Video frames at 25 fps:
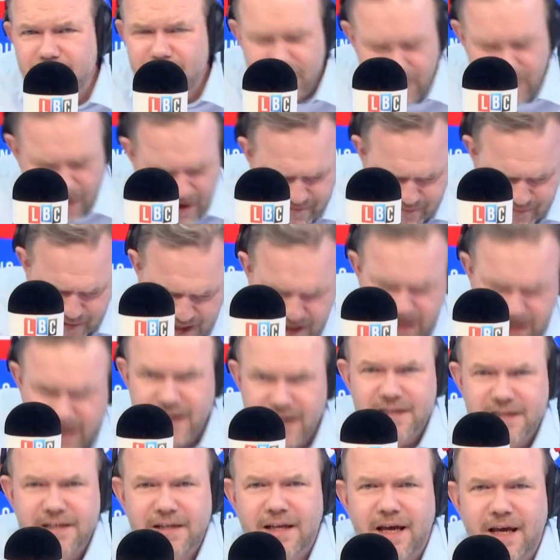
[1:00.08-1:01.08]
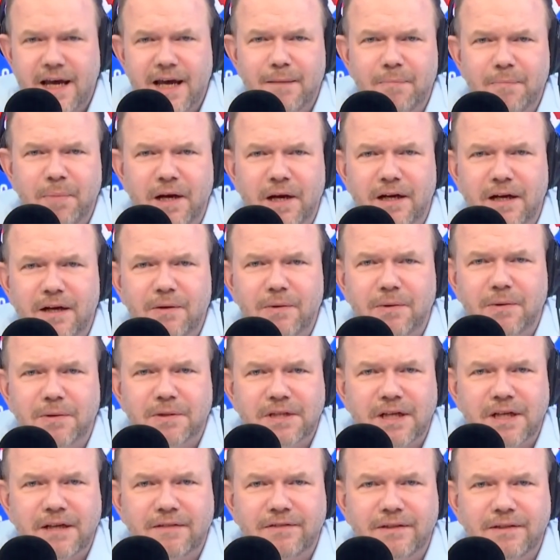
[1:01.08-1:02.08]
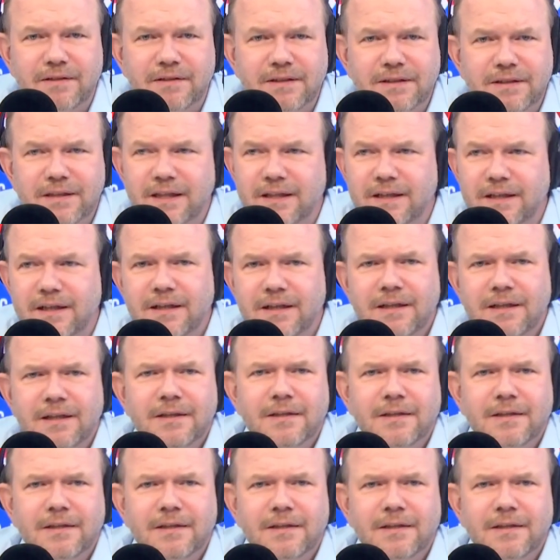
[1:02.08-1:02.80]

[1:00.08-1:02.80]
You haven't been kicked in the head by a horse, have you, Ksenia?